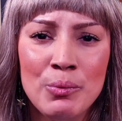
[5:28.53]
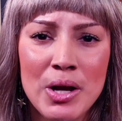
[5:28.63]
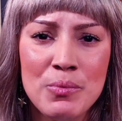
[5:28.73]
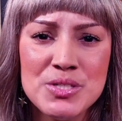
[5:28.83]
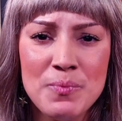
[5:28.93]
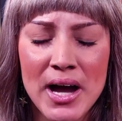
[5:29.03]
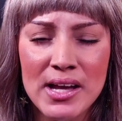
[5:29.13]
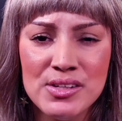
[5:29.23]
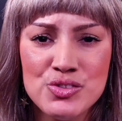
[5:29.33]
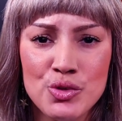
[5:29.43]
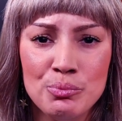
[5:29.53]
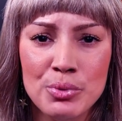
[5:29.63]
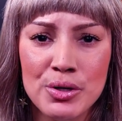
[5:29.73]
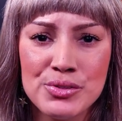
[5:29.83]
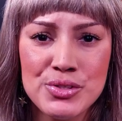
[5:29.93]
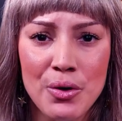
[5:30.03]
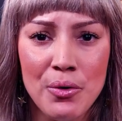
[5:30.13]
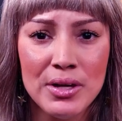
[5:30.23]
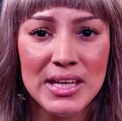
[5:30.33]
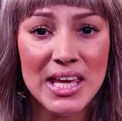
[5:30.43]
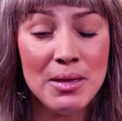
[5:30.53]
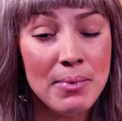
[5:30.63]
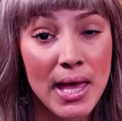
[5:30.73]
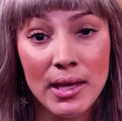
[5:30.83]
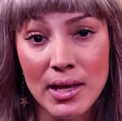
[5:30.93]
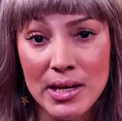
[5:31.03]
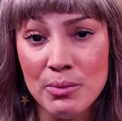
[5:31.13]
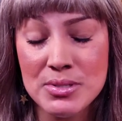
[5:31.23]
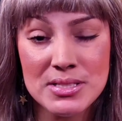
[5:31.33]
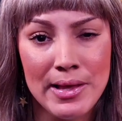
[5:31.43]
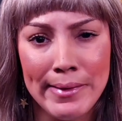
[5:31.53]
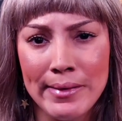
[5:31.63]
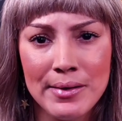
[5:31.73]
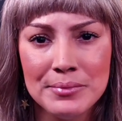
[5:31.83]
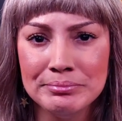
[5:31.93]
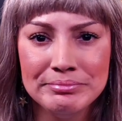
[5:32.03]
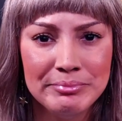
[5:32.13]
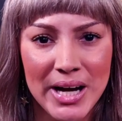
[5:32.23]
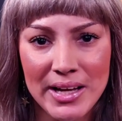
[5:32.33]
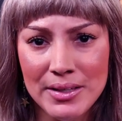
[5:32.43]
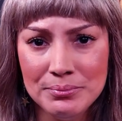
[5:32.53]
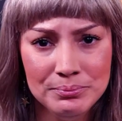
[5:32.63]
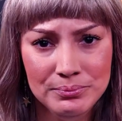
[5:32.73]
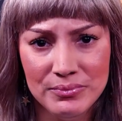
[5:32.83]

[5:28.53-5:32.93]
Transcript: when I was buying some books on eBay, and it was like buy